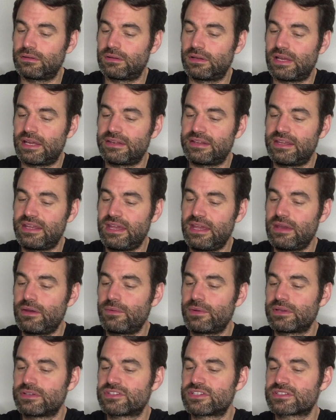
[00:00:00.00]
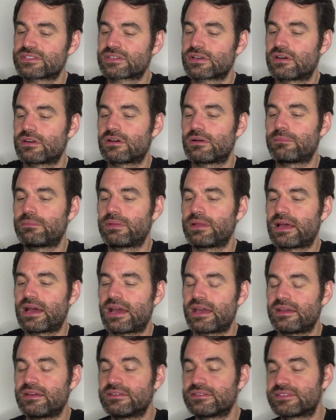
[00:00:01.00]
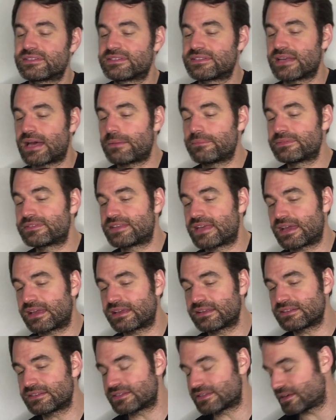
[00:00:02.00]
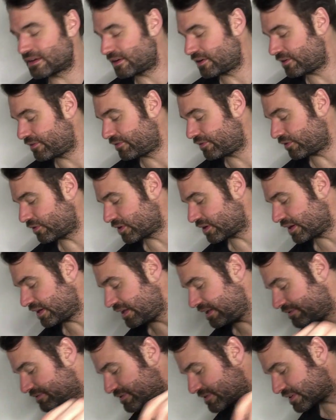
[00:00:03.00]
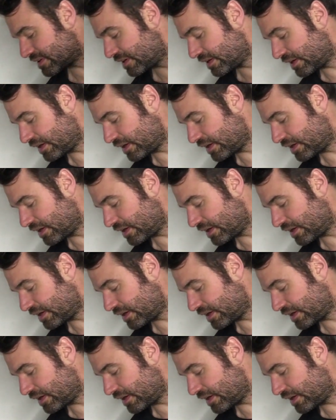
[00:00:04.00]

And here we're just gonna apply some seconds for the leaves.